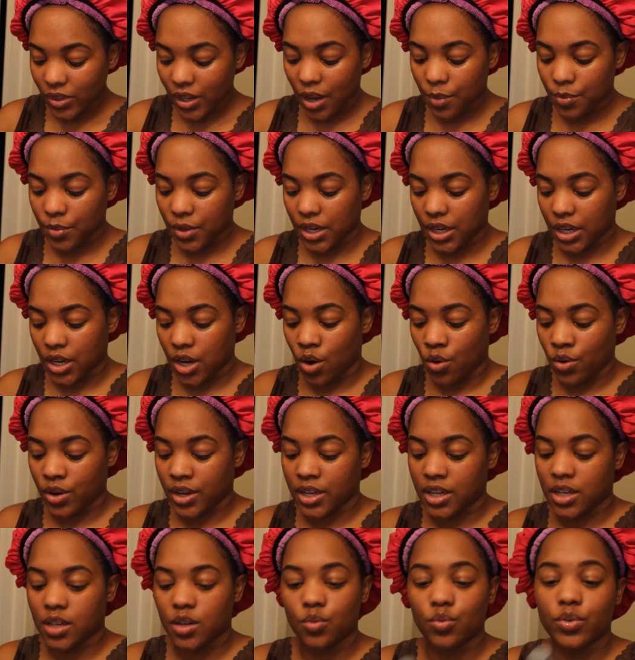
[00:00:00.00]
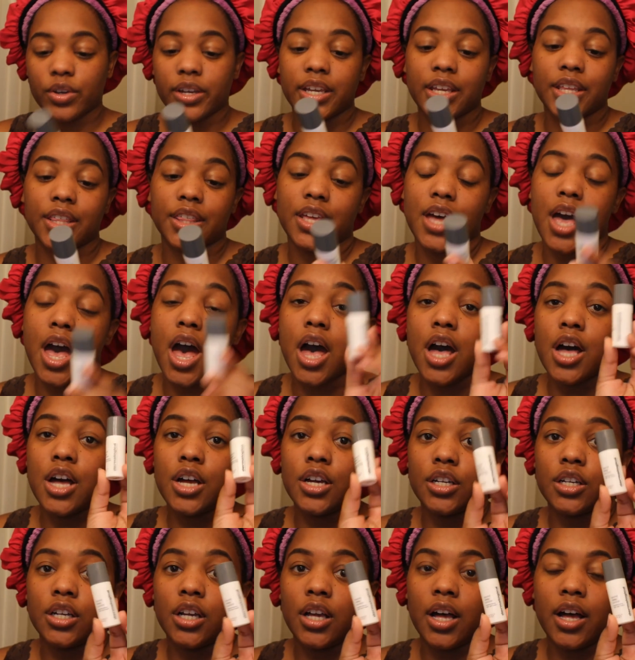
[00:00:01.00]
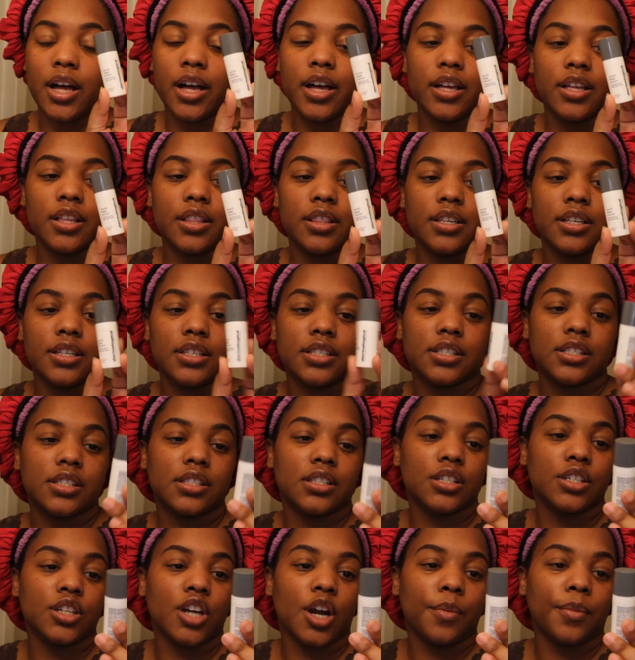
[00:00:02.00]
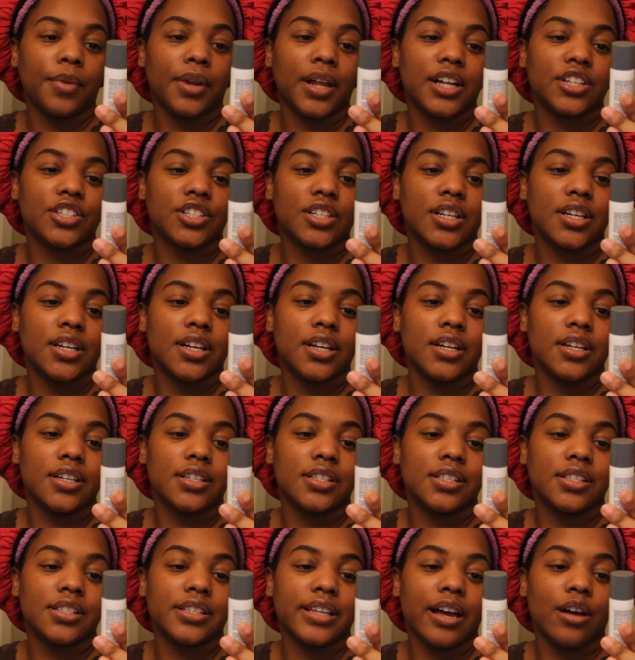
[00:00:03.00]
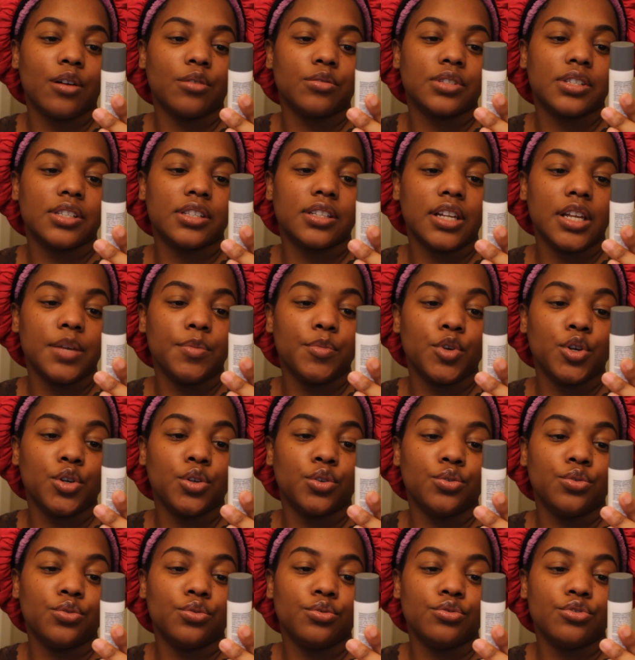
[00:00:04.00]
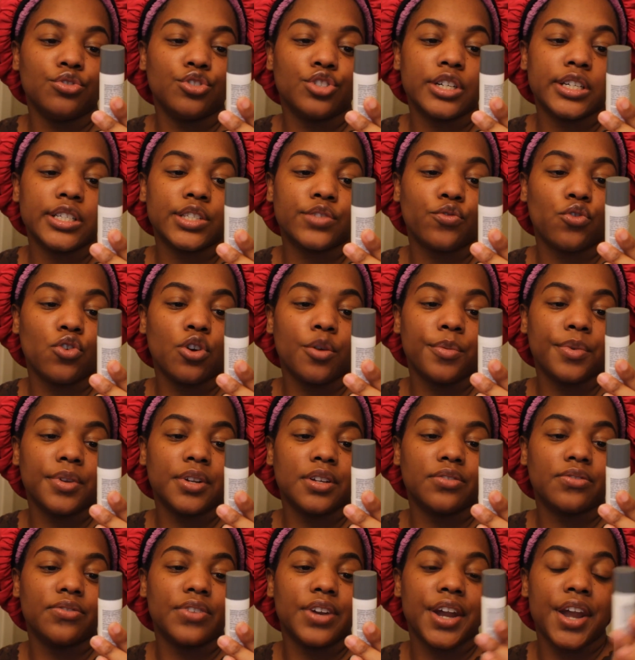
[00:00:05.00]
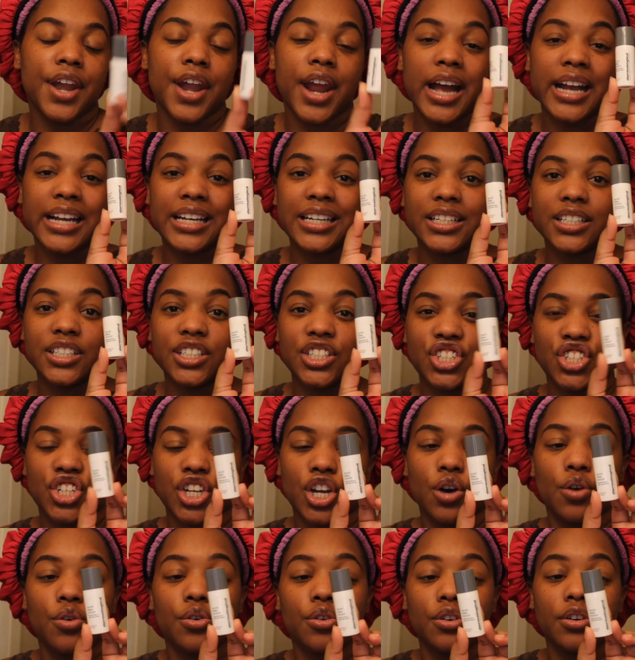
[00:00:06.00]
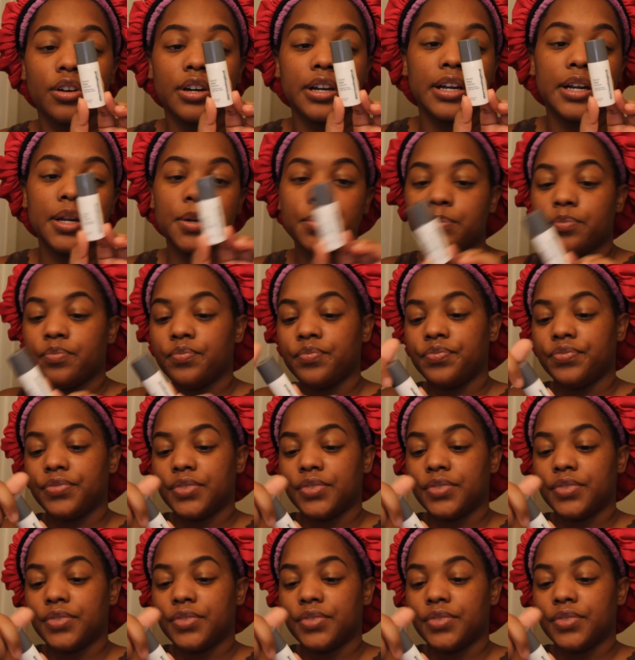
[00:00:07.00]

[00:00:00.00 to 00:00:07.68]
I'm gonna go in with this Dermalogica Sound Sleep Coon Transformative Night Gel Cream.